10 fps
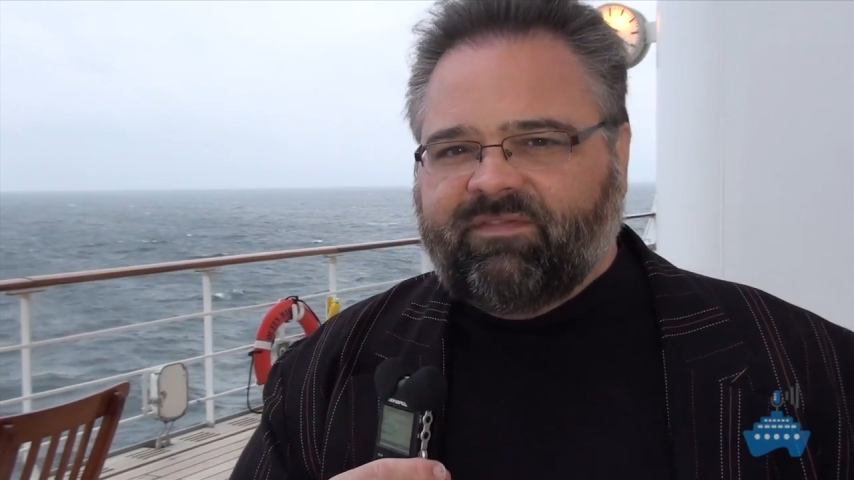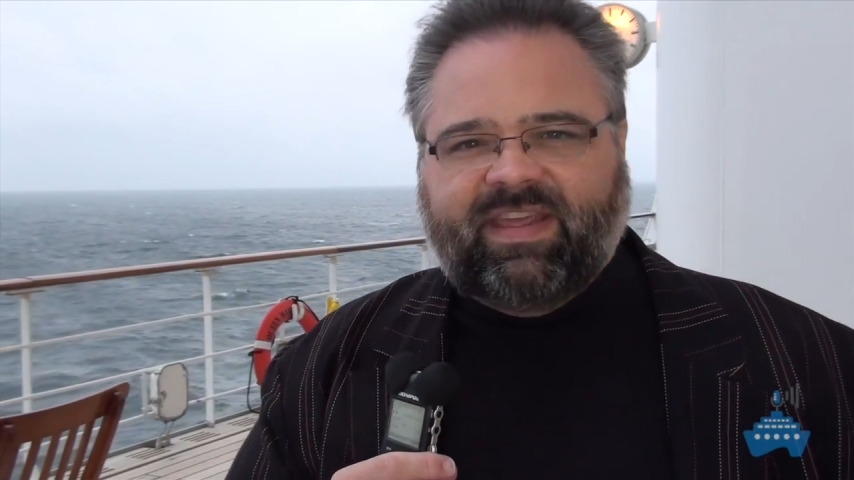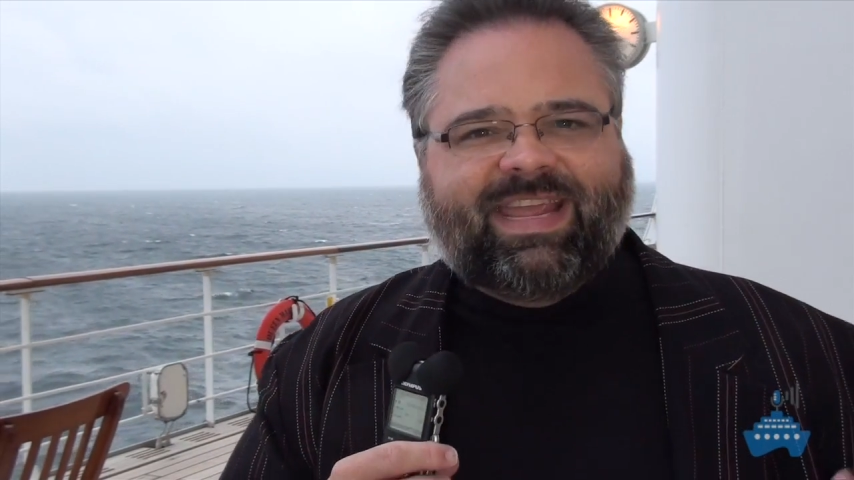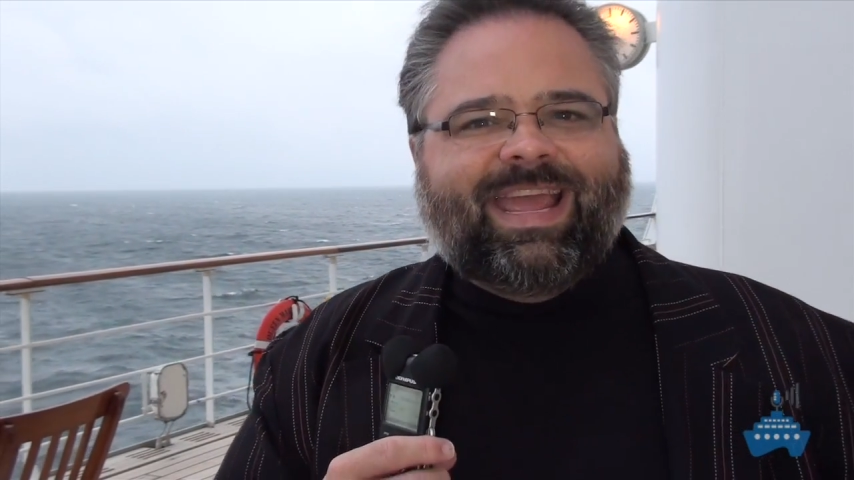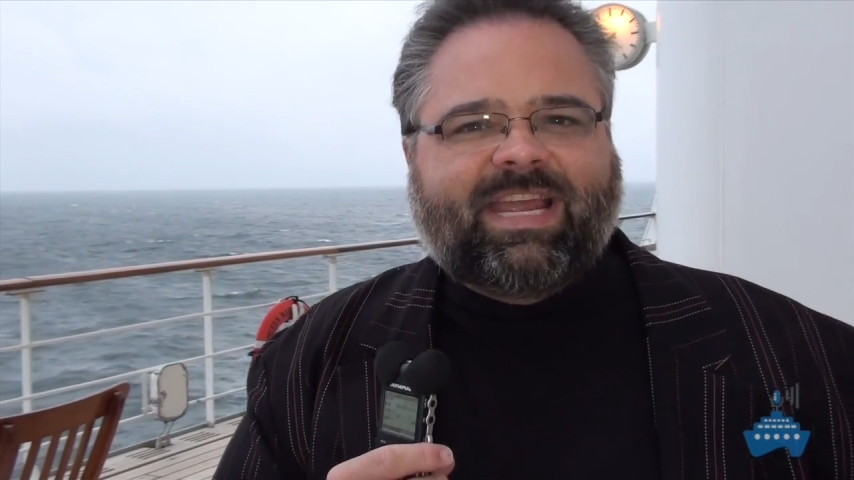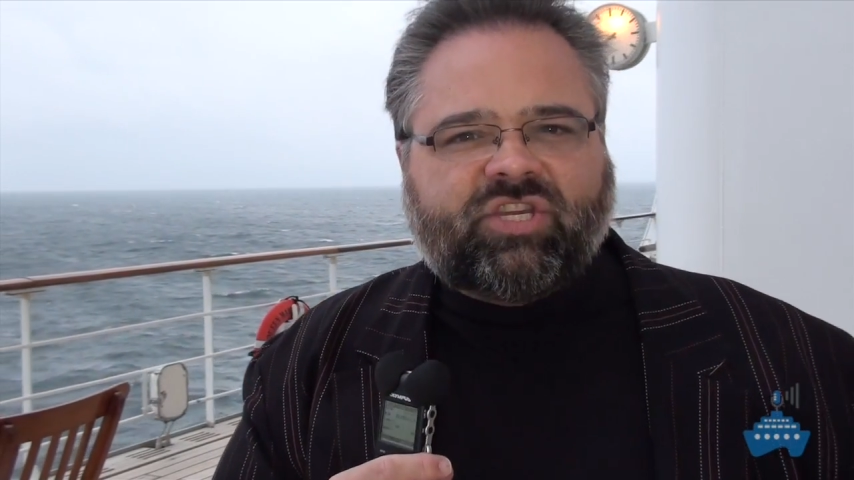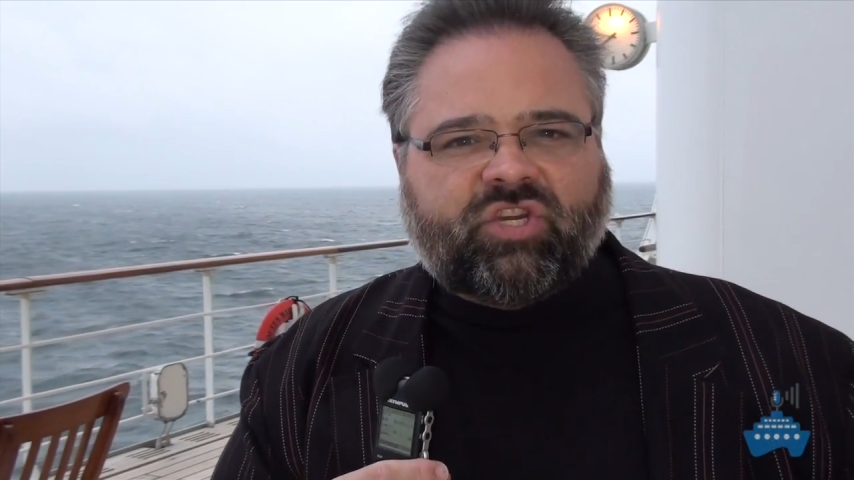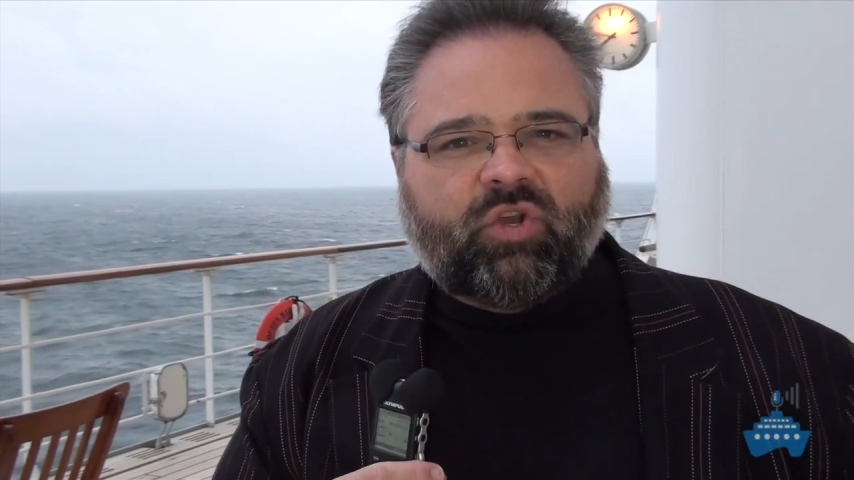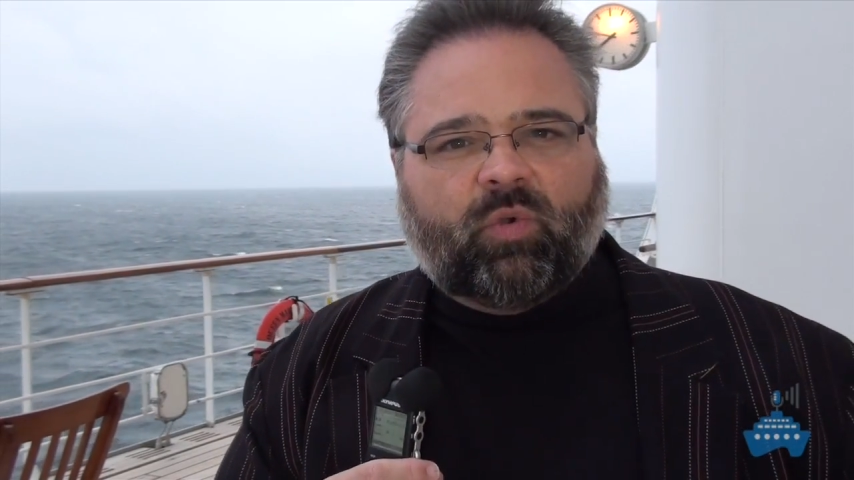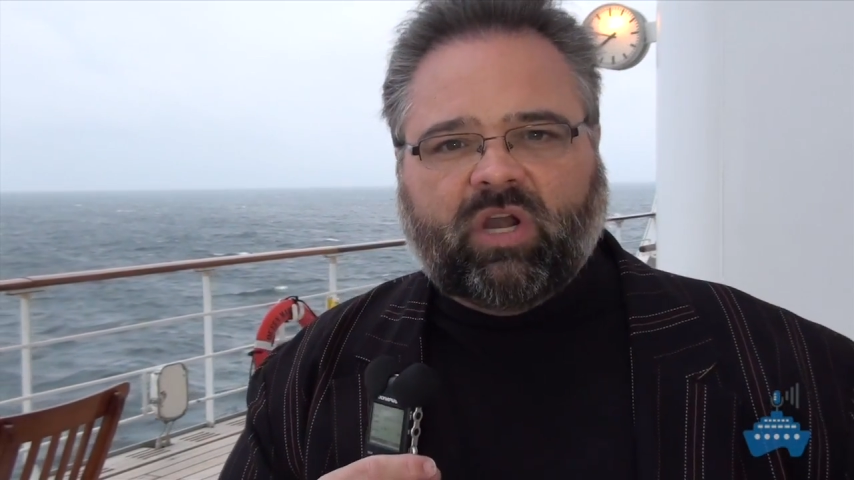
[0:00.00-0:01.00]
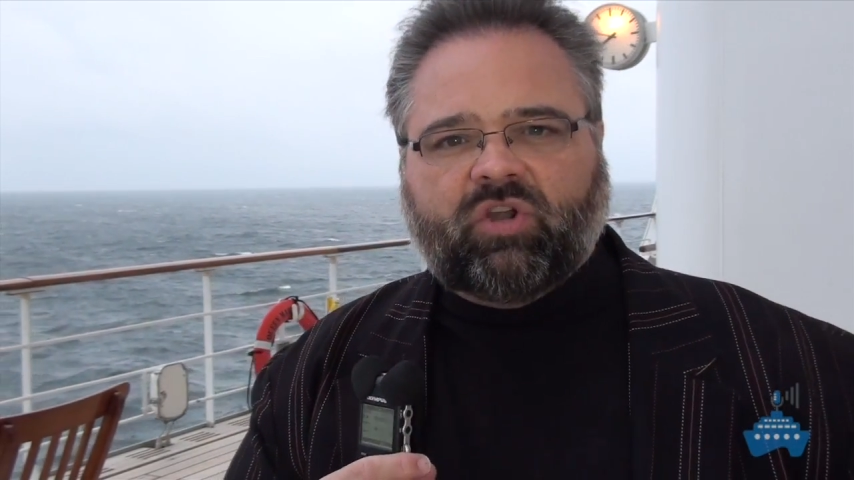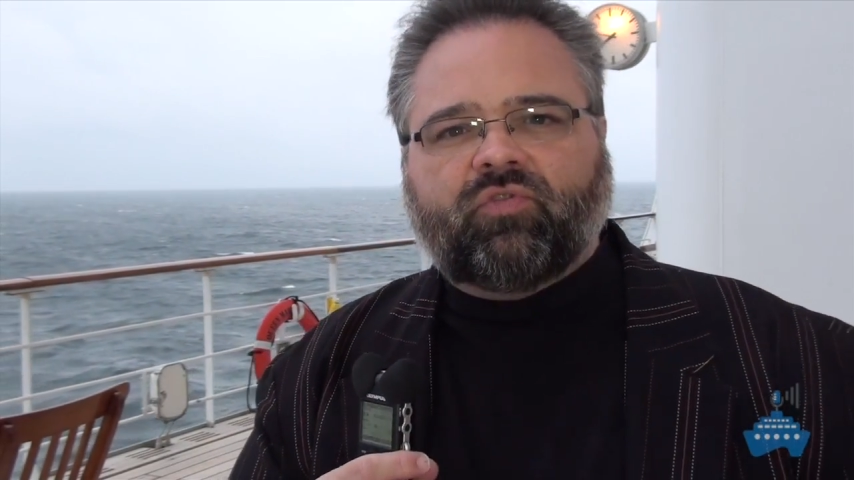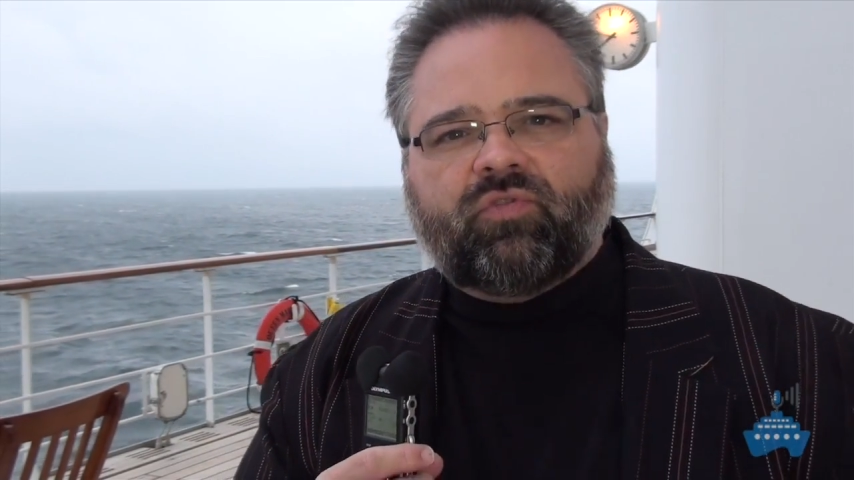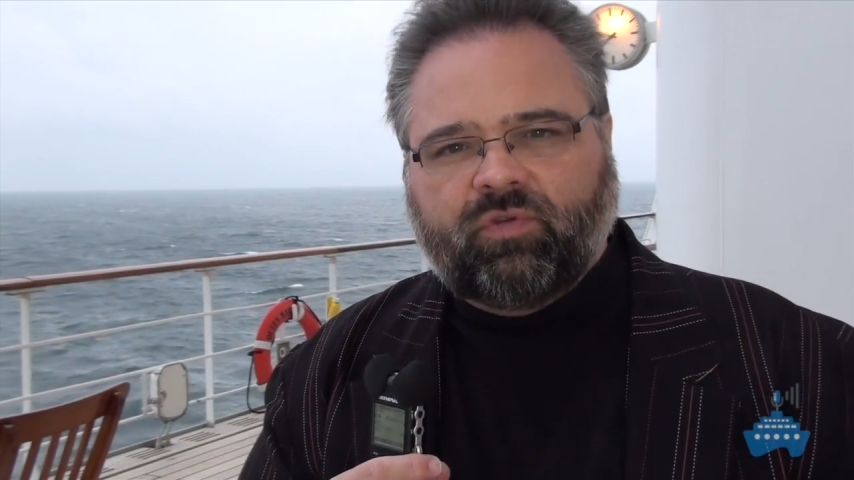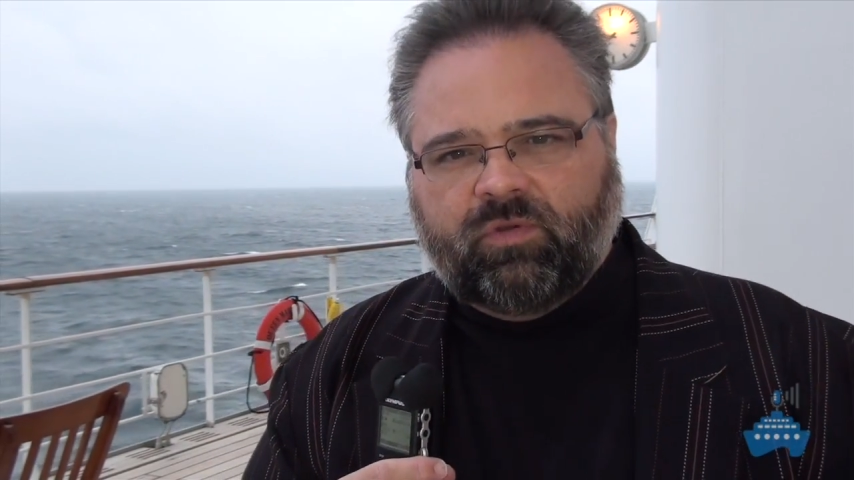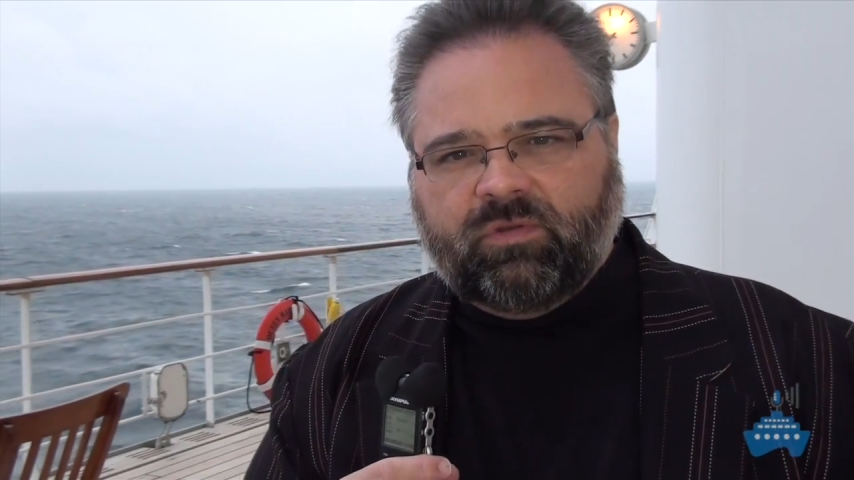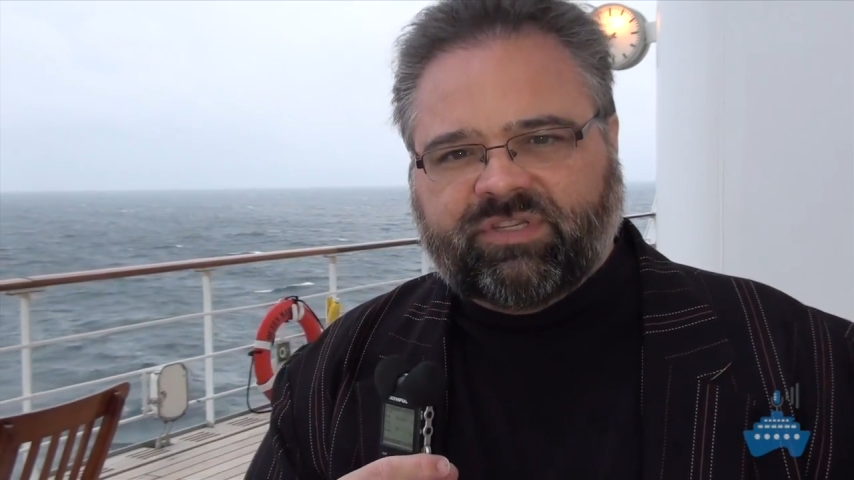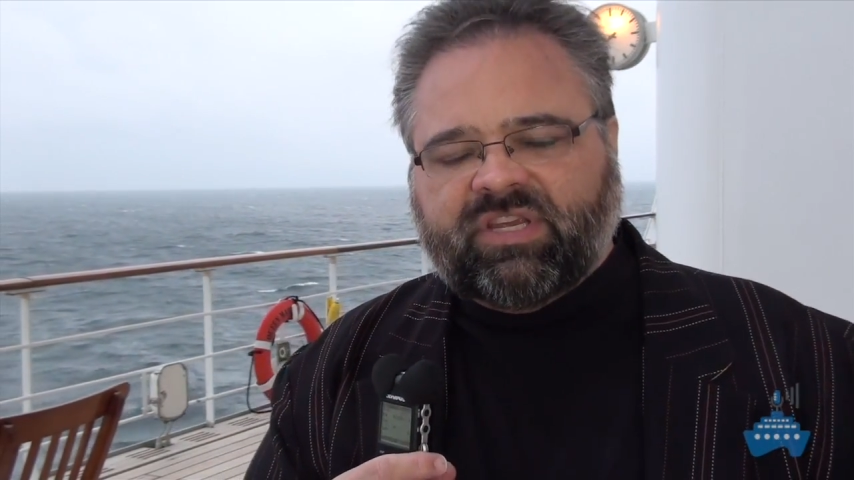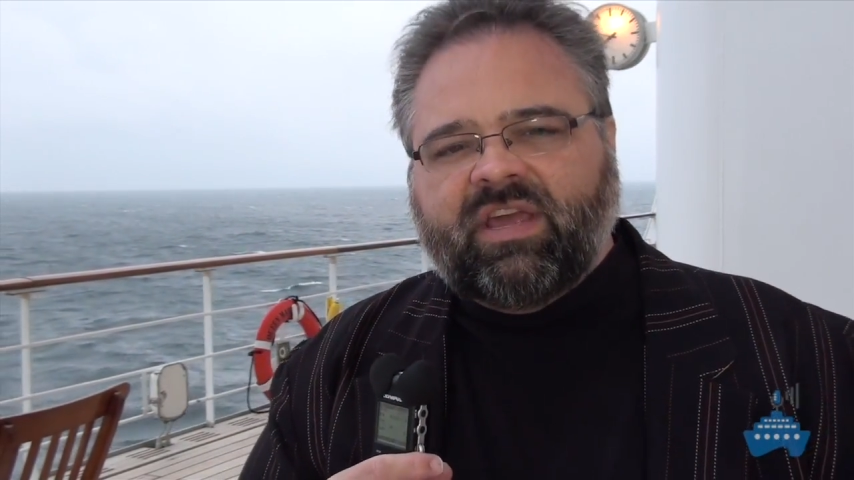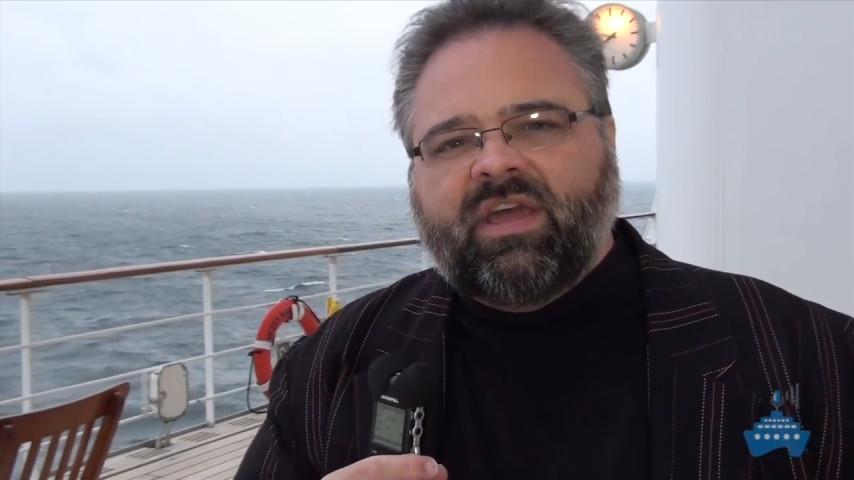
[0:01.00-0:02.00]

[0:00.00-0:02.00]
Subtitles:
vacation or a cruise,